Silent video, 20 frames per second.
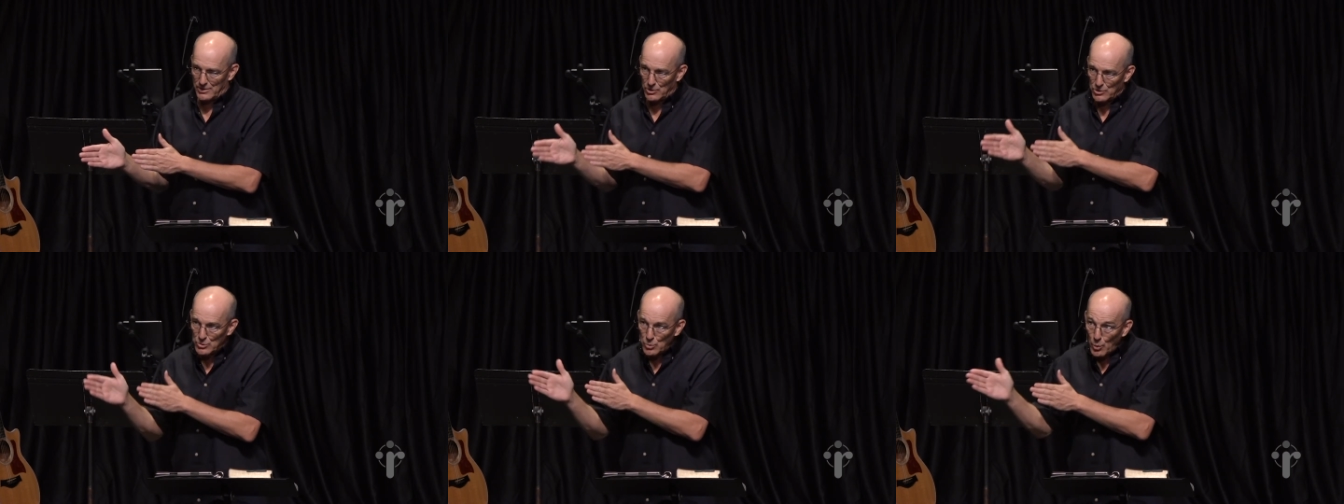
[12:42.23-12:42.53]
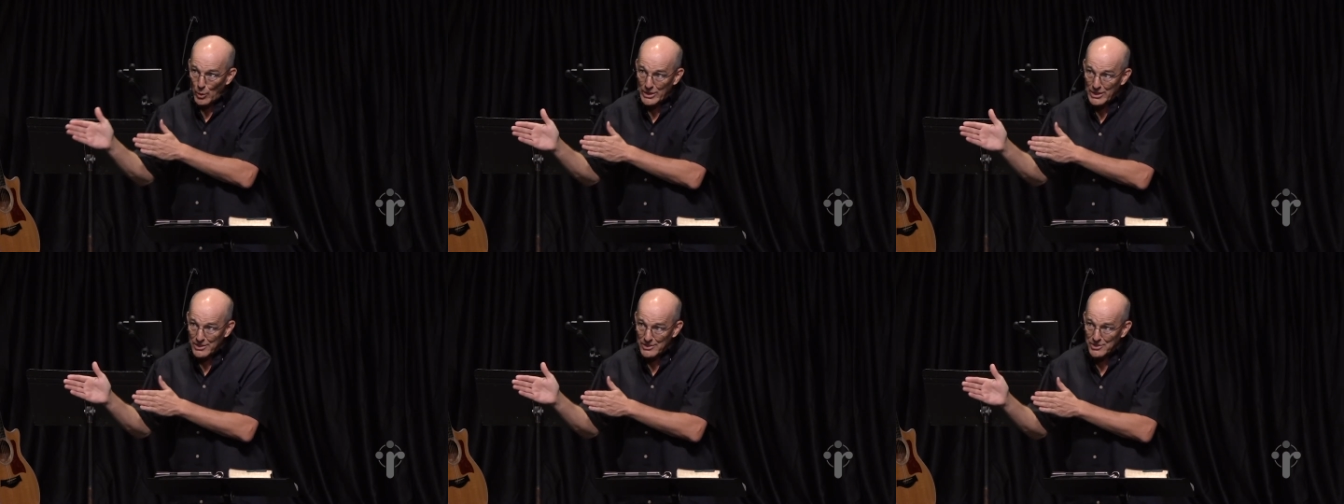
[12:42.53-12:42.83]
those
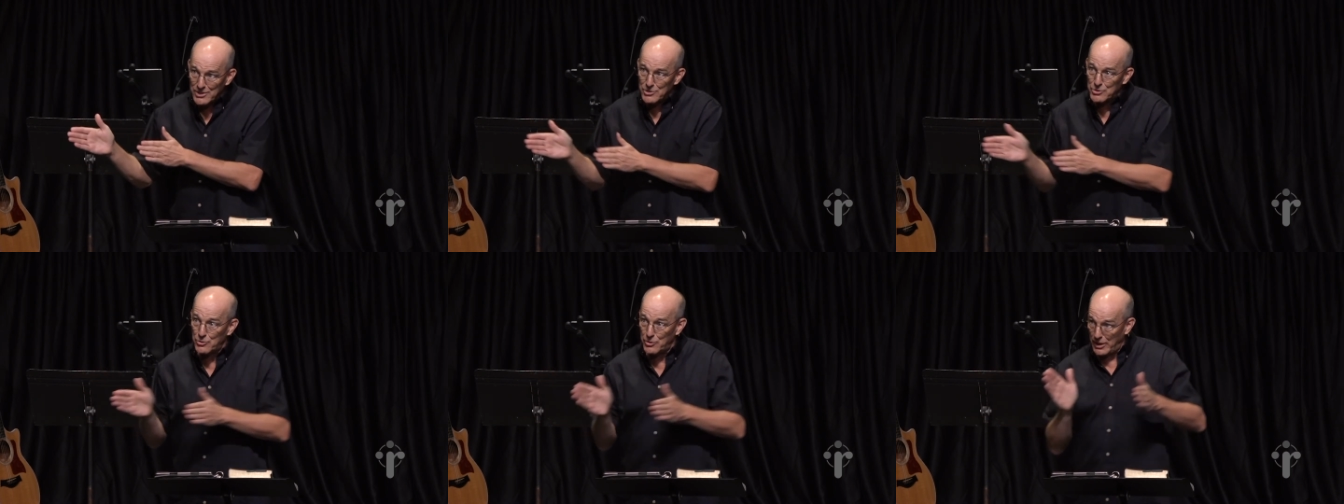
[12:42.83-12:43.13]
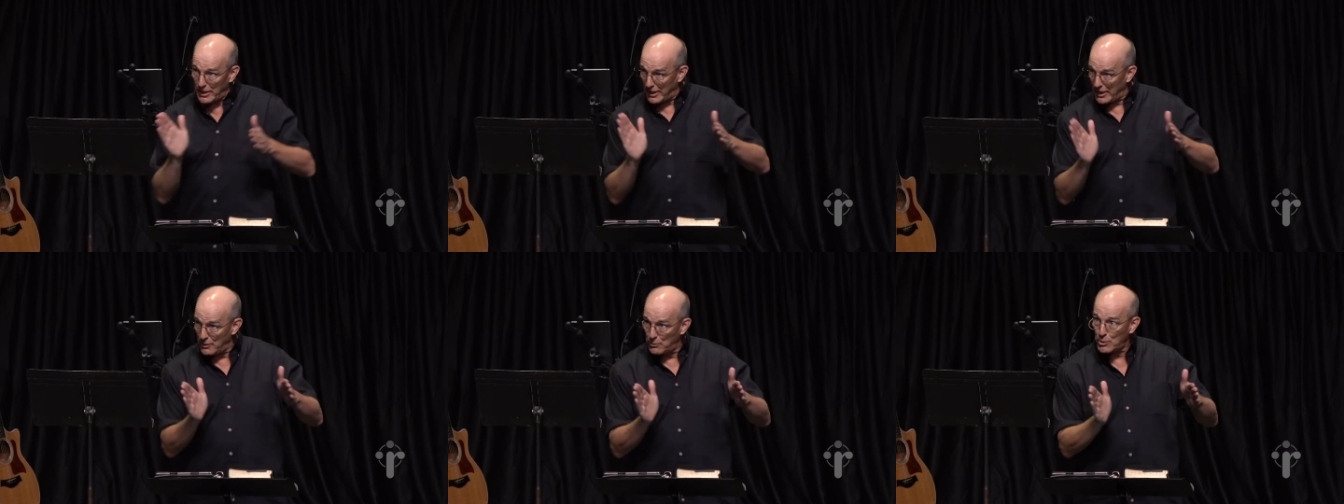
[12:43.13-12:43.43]
witnesses are
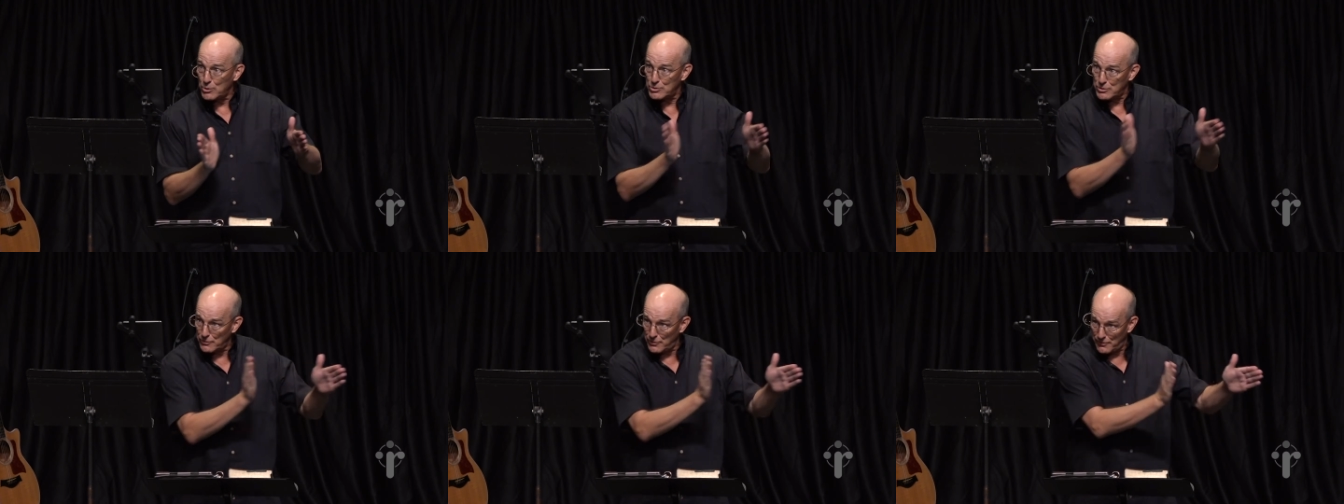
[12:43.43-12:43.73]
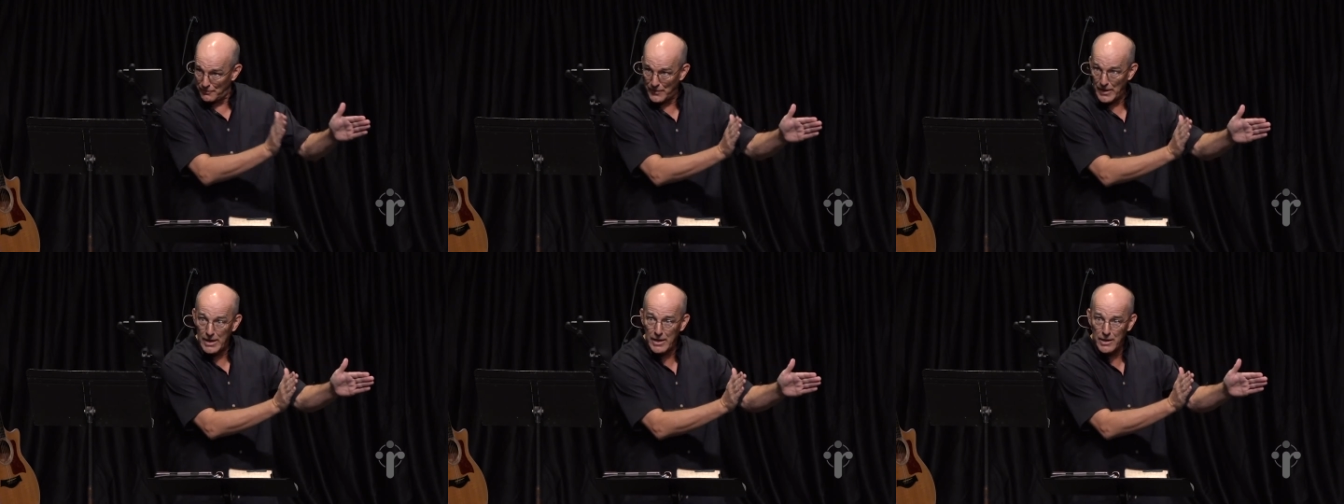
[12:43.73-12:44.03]
the heroes of the
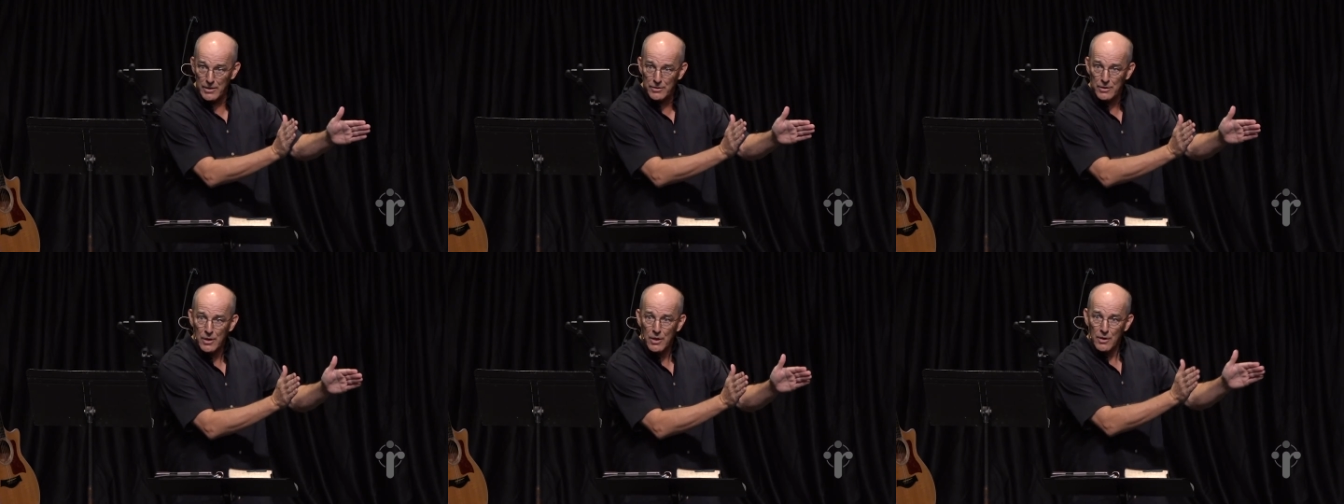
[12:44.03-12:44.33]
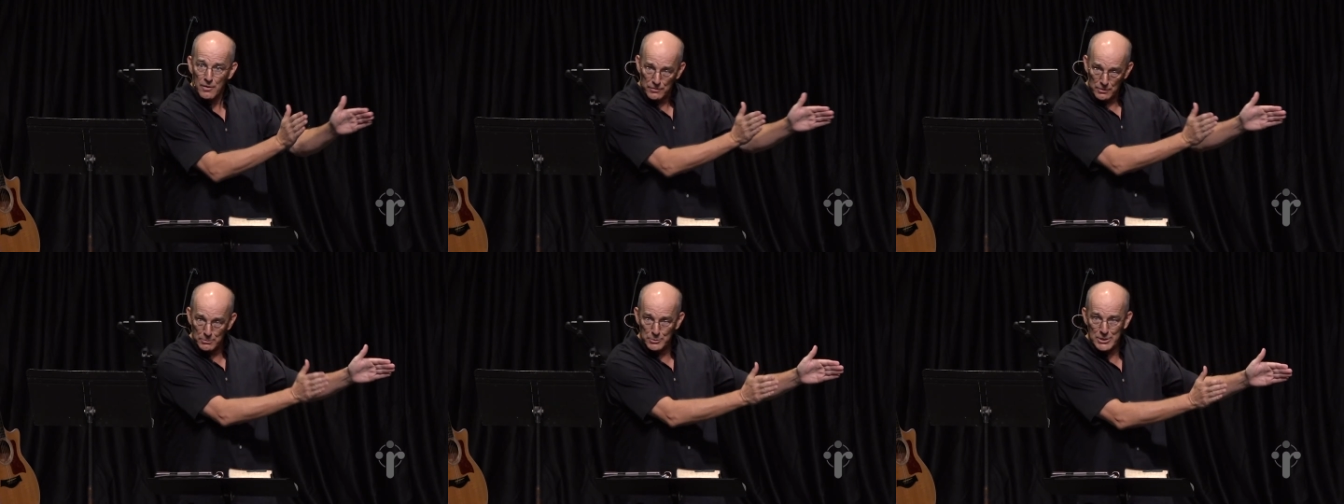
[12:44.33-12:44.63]
faith
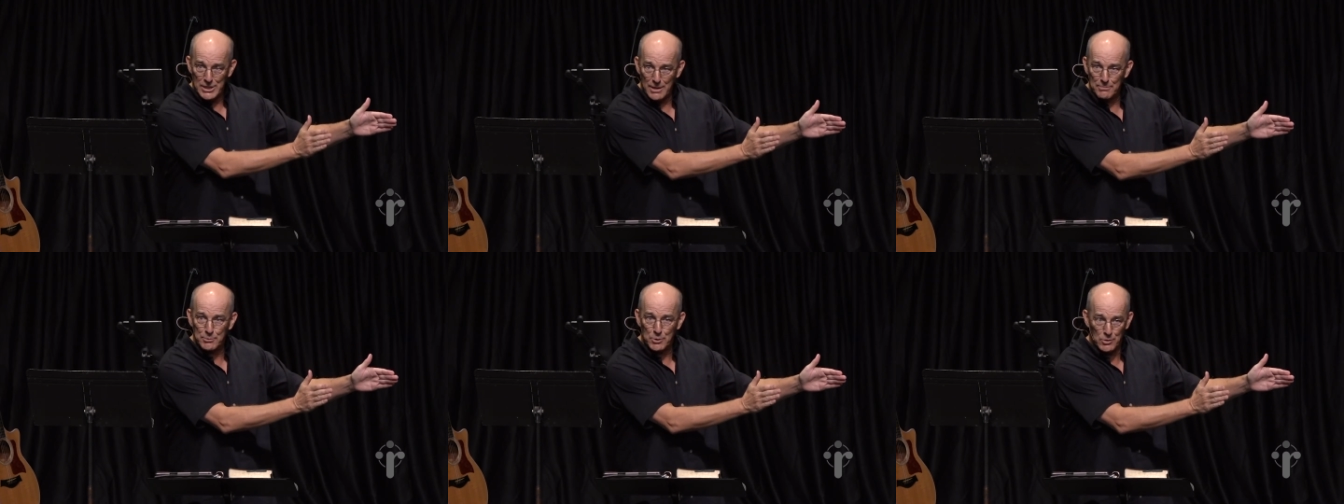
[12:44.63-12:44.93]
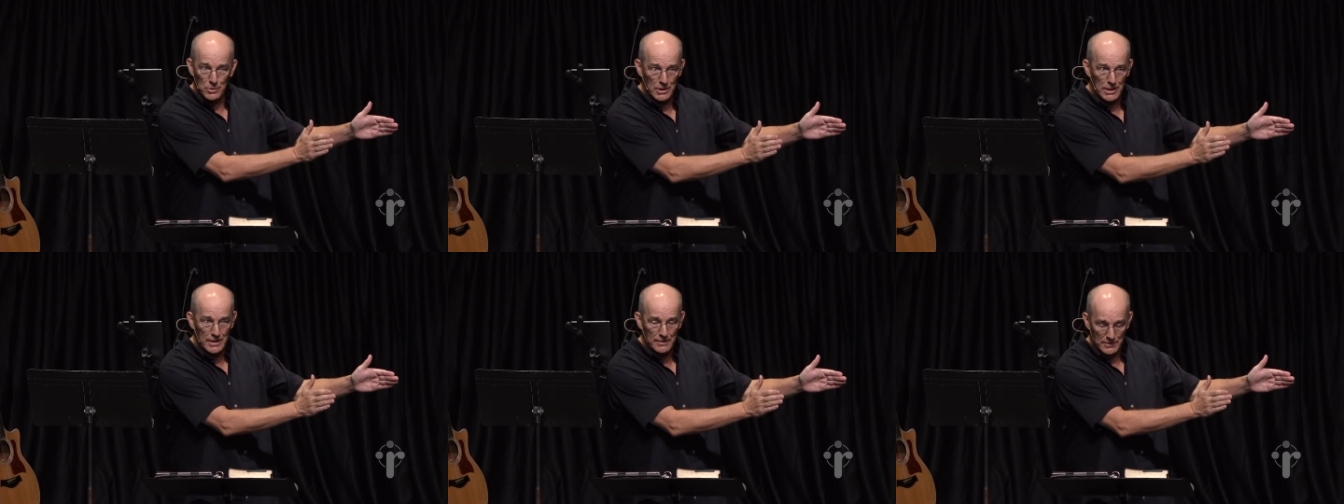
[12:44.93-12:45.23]
from
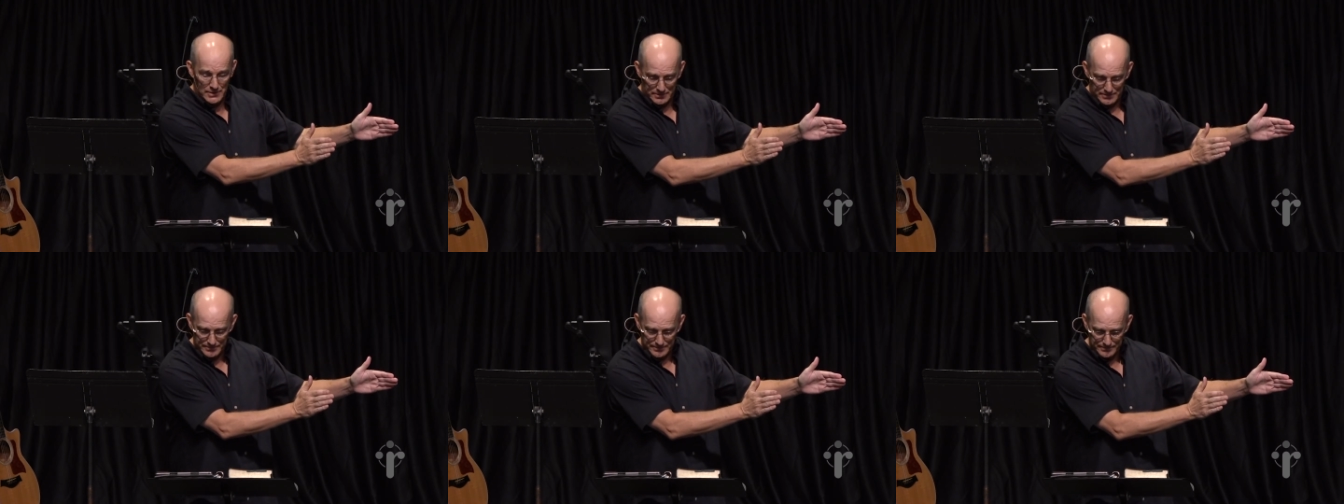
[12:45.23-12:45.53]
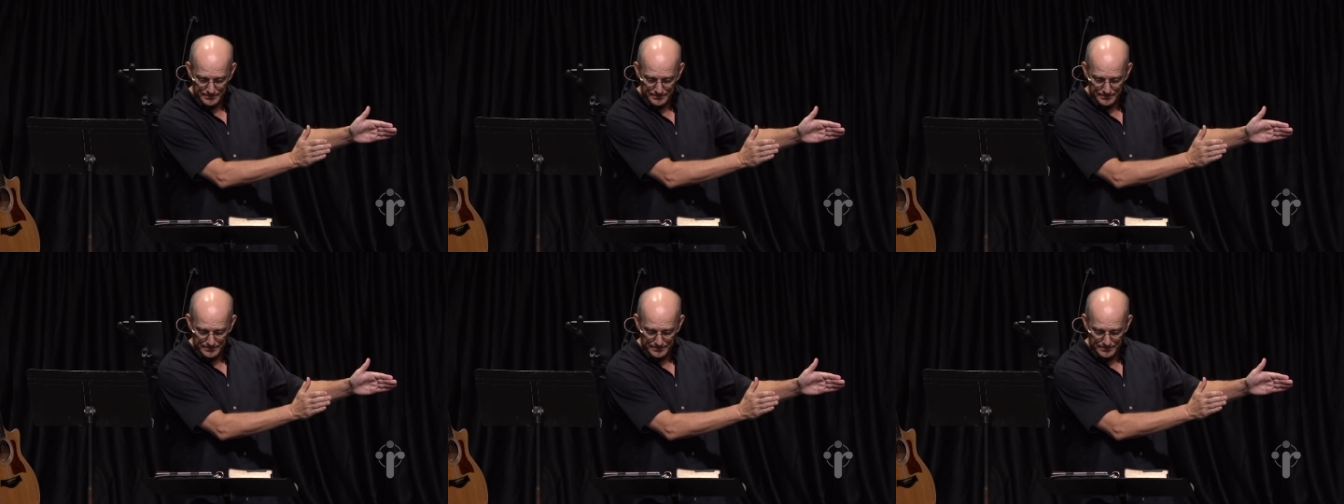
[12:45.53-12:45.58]
chapter eleven,